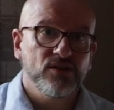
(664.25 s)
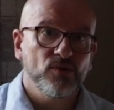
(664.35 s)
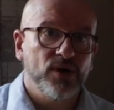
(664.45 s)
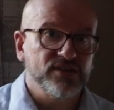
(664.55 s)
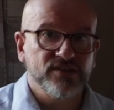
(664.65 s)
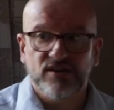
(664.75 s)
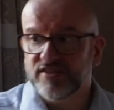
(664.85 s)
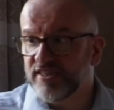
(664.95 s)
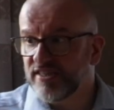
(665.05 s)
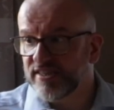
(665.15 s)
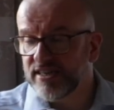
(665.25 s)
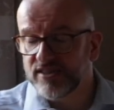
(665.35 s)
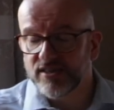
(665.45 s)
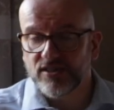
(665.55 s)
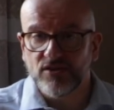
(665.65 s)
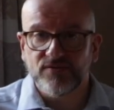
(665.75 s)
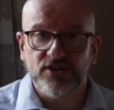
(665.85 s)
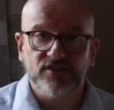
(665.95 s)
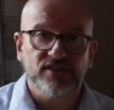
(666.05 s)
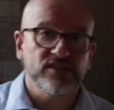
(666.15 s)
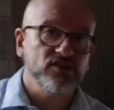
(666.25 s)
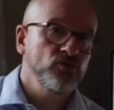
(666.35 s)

the ones that are city centre universities